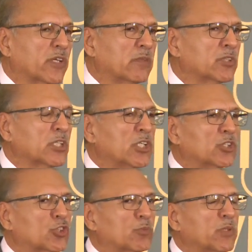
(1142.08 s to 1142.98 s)
films,
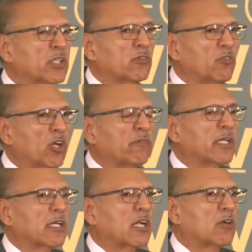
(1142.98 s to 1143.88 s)
should be
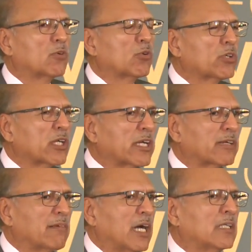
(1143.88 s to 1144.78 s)
revolving around looking
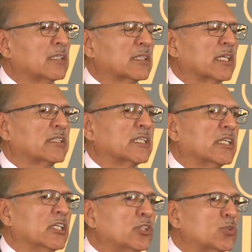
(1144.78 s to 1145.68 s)
at violence as
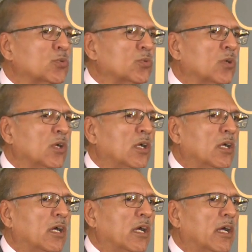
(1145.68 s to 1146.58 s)
an issue.
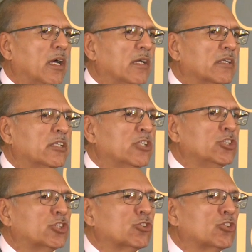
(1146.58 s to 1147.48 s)
They
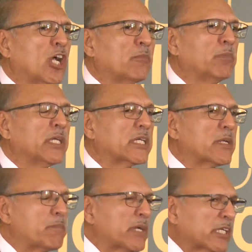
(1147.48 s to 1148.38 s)
should not be
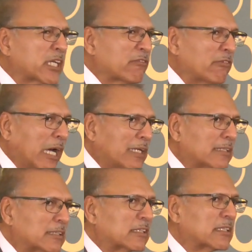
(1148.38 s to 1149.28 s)
depicting
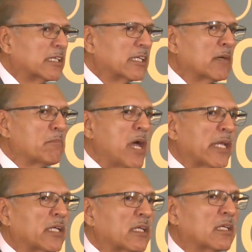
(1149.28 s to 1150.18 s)
violence in a
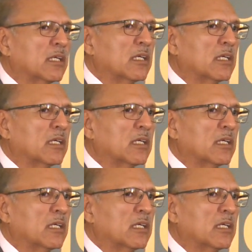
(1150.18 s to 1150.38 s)
manner